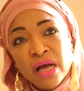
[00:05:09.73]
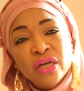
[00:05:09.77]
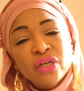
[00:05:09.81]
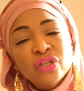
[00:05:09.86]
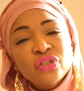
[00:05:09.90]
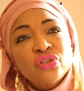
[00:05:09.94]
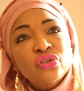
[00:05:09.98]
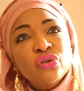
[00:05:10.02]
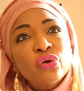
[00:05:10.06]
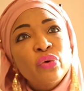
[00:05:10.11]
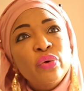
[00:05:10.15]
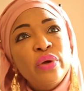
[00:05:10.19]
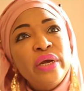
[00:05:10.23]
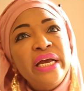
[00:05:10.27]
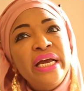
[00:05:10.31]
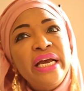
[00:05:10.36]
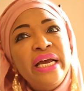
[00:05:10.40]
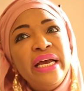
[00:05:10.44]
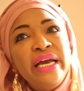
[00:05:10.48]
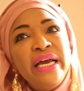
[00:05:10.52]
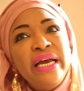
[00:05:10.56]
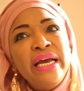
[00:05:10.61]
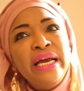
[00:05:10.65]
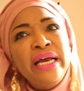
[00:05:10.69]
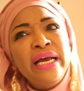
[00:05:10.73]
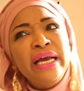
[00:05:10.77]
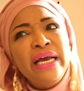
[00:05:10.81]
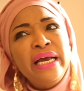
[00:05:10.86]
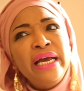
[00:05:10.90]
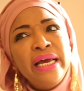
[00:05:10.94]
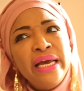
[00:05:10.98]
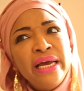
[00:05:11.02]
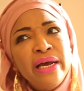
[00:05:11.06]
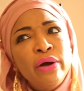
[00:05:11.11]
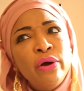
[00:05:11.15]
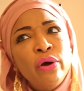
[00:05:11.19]
So
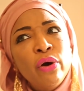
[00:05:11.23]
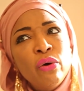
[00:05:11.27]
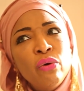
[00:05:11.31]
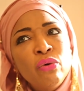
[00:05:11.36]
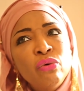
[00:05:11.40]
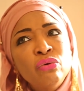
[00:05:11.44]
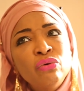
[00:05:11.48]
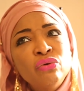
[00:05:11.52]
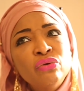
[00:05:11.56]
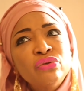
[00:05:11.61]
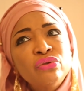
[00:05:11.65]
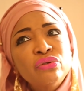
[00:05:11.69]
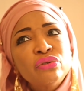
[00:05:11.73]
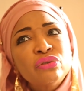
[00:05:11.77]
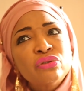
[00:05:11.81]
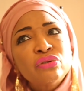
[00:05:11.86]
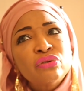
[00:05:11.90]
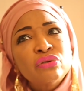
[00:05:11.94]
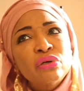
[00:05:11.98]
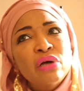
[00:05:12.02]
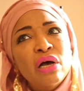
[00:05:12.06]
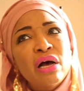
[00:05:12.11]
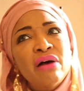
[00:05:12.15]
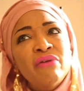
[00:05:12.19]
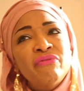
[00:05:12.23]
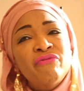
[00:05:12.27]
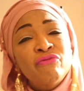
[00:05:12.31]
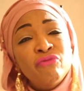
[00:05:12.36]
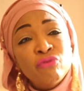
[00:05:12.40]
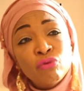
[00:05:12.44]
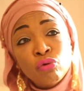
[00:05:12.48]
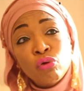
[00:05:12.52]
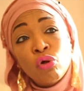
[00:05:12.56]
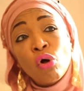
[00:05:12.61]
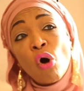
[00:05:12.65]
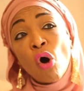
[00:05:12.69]
he goes a
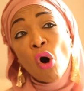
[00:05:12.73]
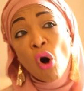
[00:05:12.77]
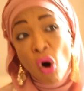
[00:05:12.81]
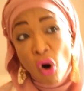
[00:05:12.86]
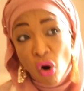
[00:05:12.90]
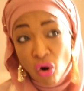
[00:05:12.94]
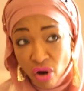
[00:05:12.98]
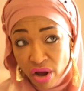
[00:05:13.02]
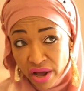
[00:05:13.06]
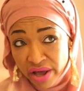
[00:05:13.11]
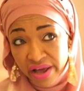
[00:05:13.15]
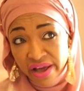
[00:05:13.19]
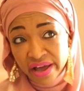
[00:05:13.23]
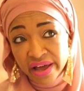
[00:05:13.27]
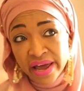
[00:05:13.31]
full hog